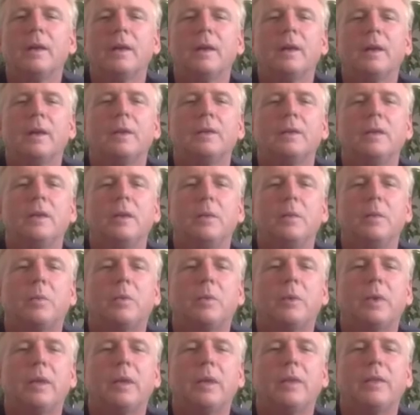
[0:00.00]
Deep
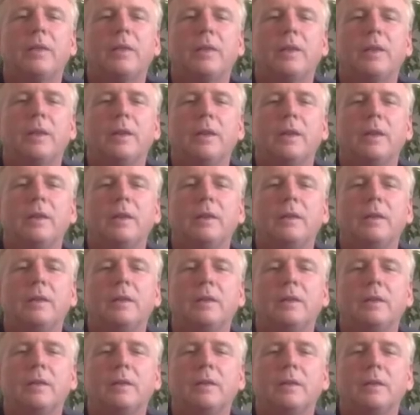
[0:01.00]
breath in,
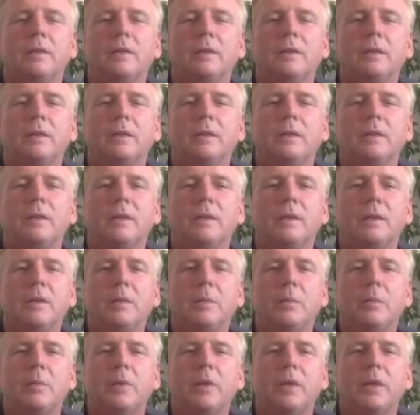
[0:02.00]

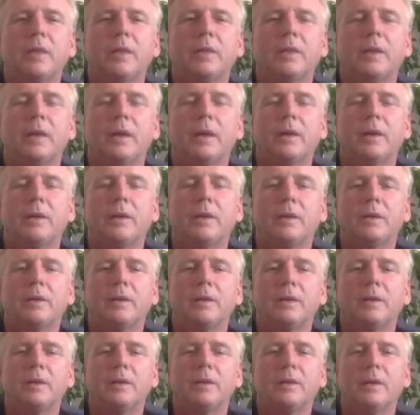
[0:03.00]
deep breath out.
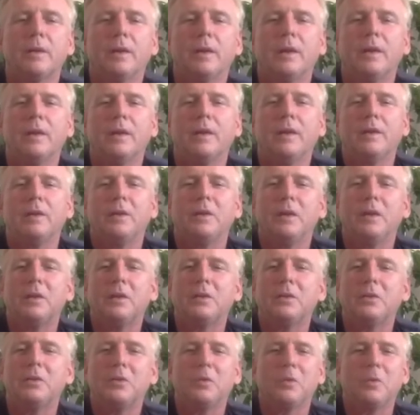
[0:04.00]
You guys
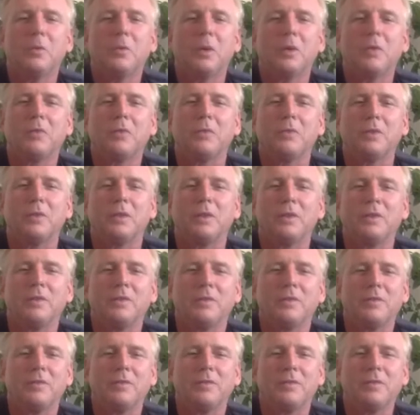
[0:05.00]
are doing wonderful. You
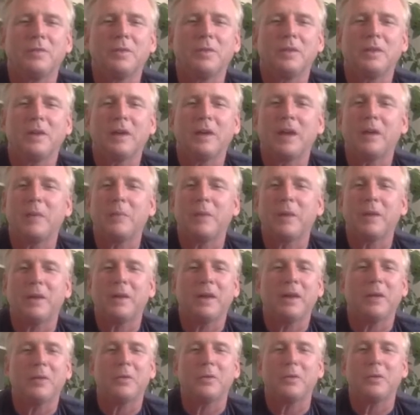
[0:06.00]
got it by
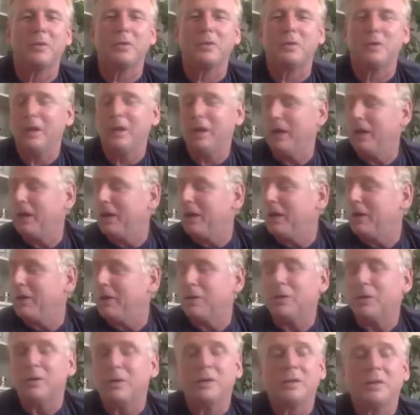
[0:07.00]
now. We're
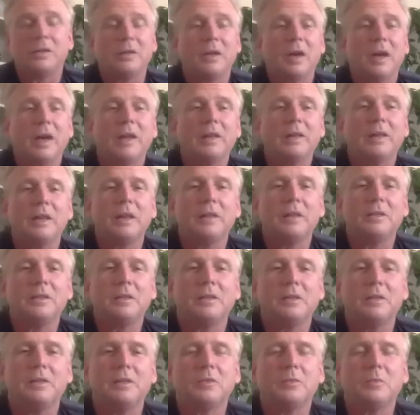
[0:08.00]
not
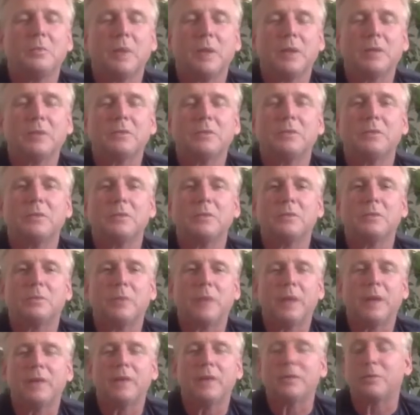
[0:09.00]
lessening those muscles.
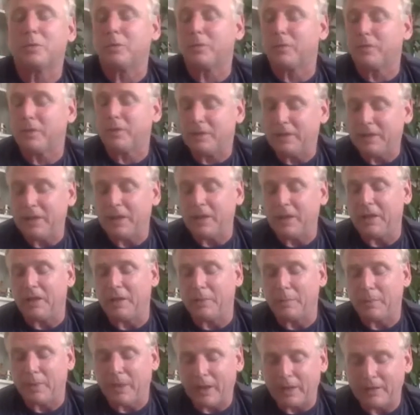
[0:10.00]
Rest. We're fatiguing
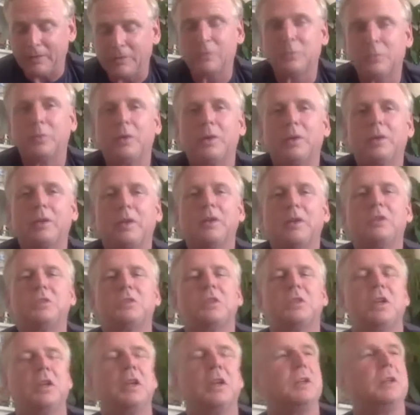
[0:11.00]
them. That's where they
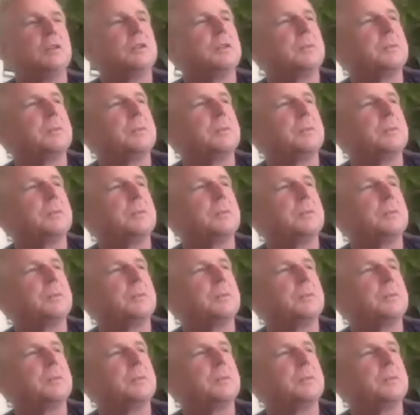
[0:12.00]
change.